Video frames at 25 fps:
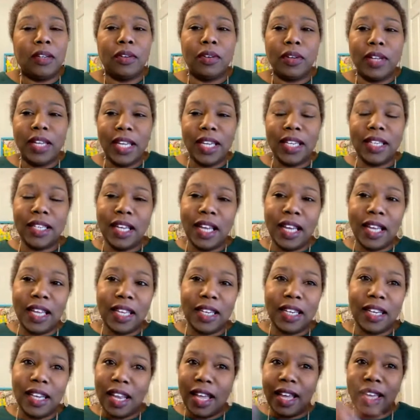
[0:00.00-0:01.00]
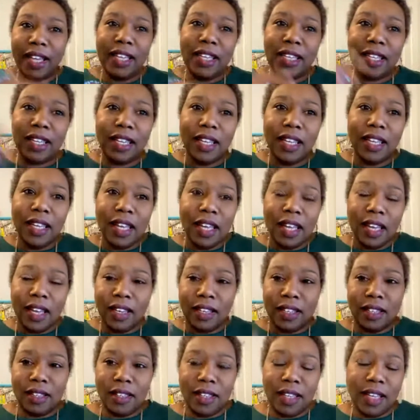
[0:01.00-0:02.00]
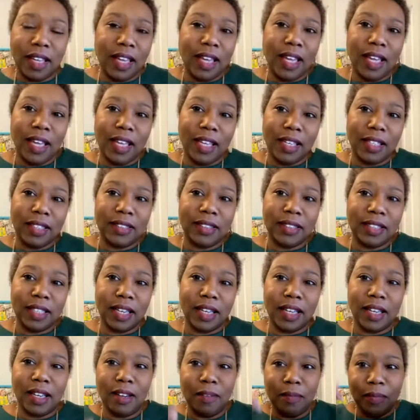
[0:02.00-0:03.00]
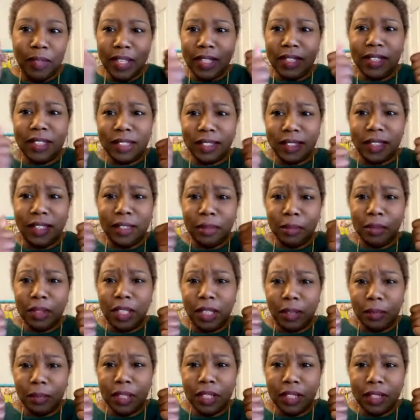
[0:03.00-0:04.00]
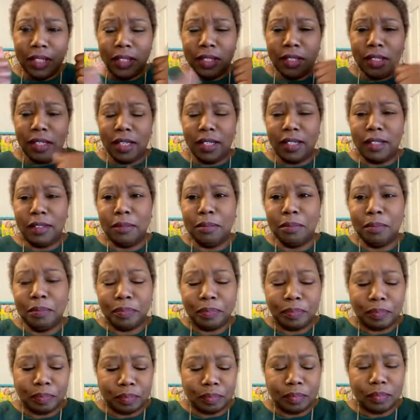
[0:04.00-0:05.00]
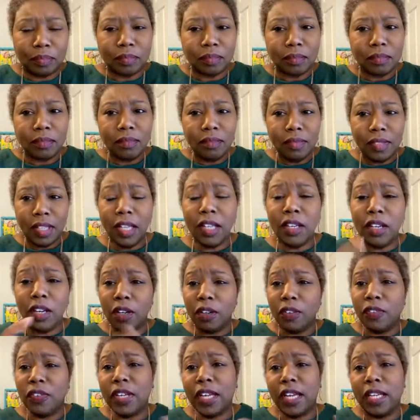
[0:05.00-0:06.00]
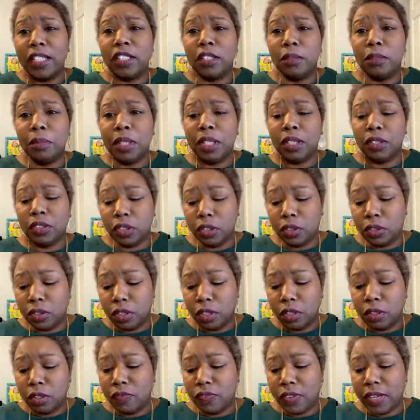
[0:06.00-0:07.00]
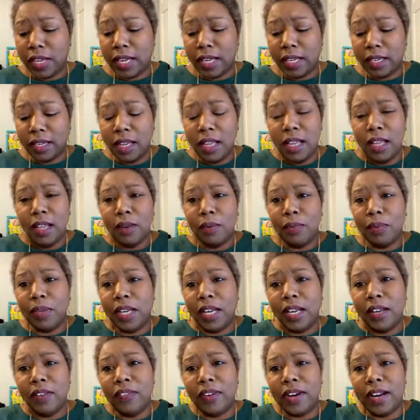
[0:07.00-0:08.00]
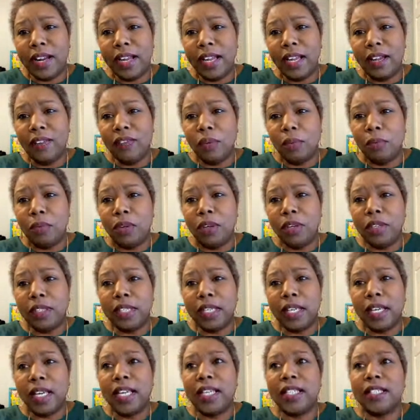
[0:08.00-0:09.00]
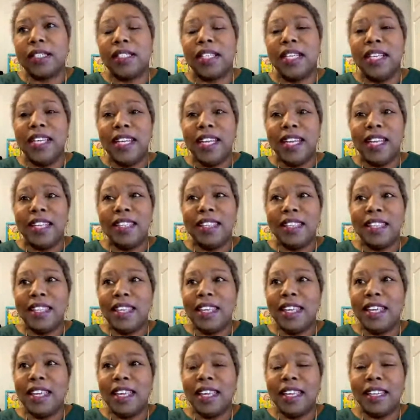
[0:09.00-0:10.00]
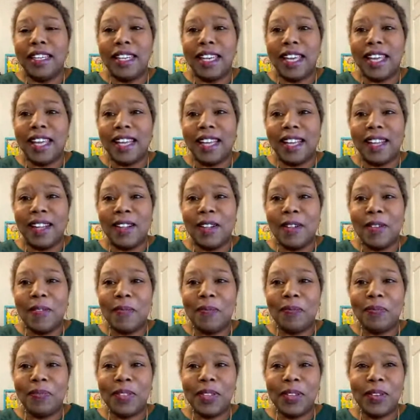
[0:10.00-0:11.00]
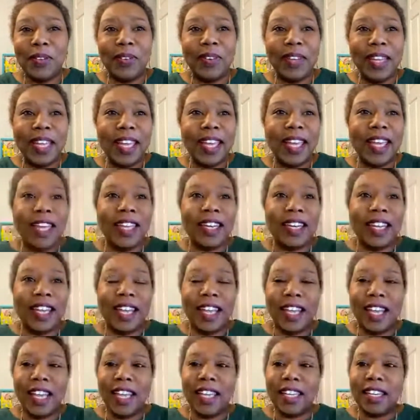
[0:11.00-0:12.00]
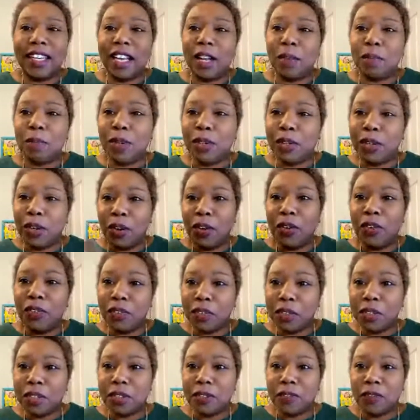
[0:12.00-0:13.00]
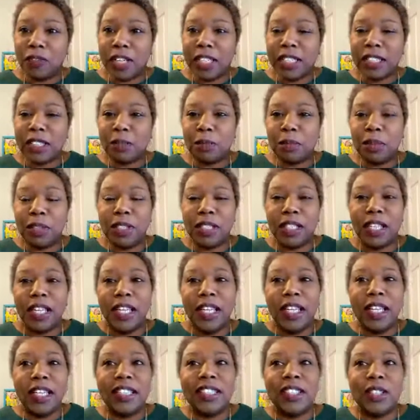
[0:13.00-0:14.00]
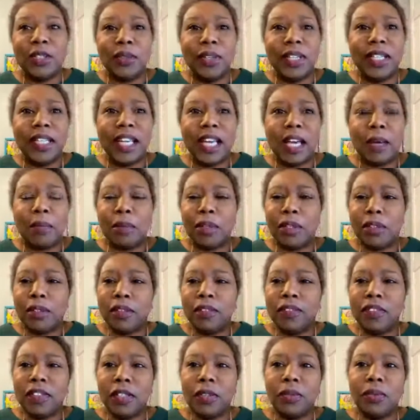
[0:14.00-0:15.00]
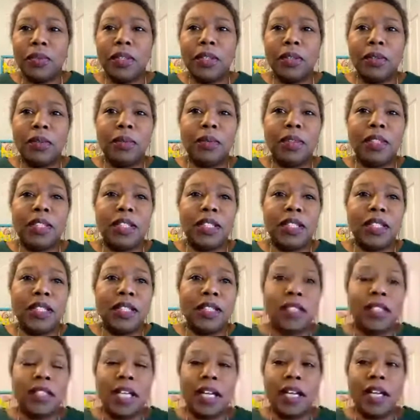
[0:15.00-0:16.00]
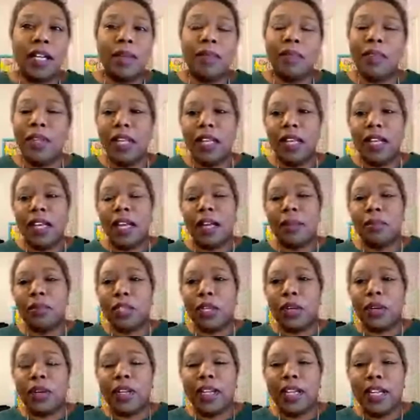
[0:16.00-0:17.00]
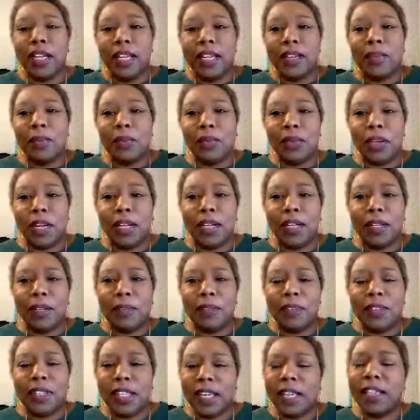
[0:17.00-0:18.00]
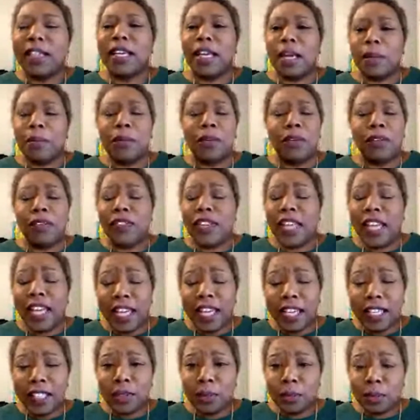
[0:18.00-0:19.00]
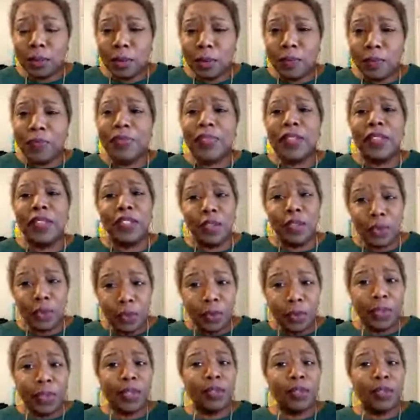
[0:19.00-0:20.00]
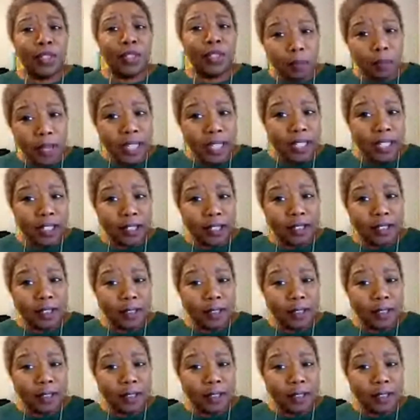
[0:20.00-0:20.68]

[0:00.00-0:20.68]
Go ahead and like uh, and um, hit the thumbs up, hit the um, notification bell so you're notified whenever I have a broadcast. And then um, go ahead and hop on over to Facebook and join Capital of Negril, which is, uh, I'm sorry, um, yeah, Capital of Casual Negril, Jamaica.